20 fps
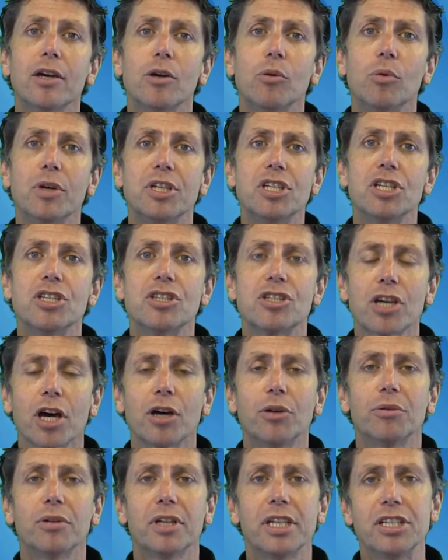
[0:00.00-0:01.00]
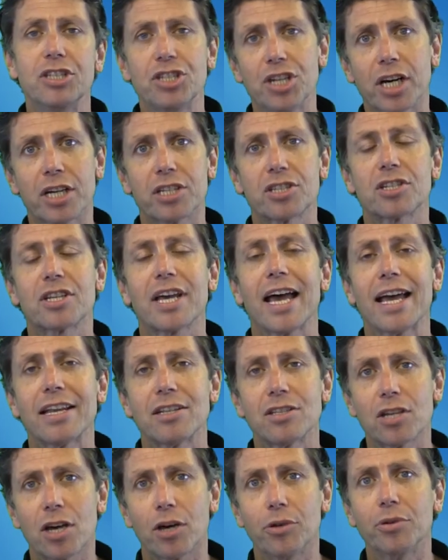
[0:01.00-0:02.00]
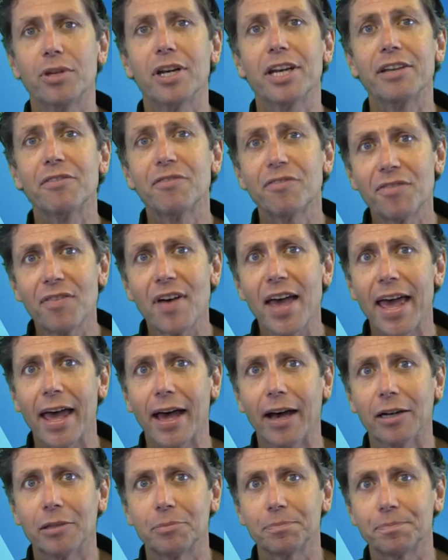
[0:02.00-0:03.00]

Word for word: which is totally just and totally fair.